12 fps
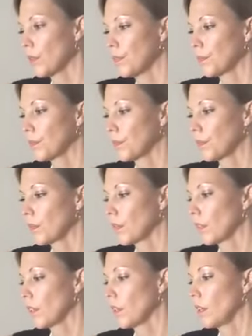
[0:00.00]

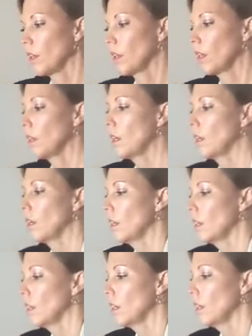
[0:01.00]

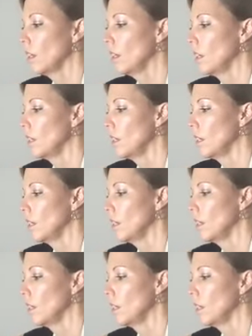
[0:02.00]
[no speech]